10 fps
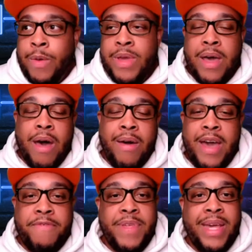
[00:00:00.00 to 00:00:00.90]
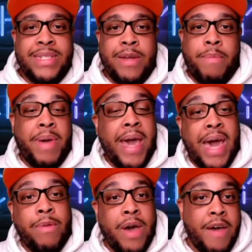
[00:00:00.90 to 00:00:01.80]
We all have things that are
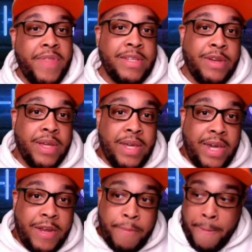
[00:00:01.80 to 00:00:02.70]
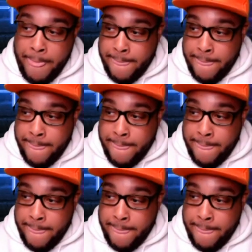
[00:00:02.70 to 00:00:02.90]
bad. We all have things that are good.